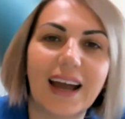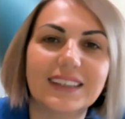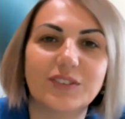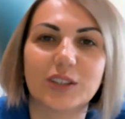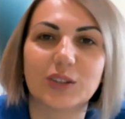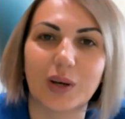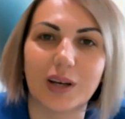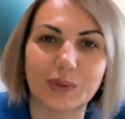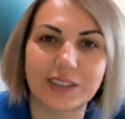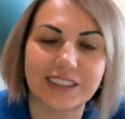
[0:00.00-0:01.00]
It's
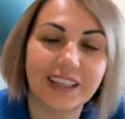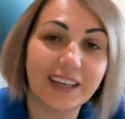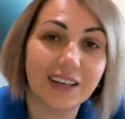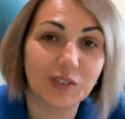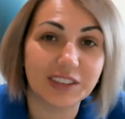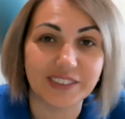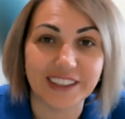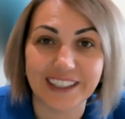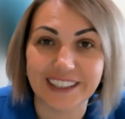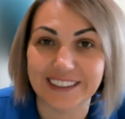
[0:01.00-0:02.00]
Viktoriya Khusit here with
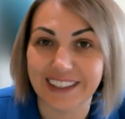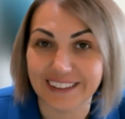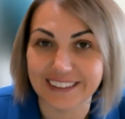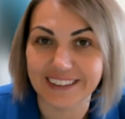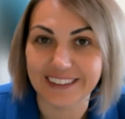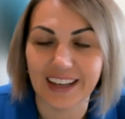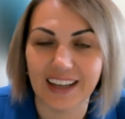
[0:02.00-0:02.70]
Viki Consulting.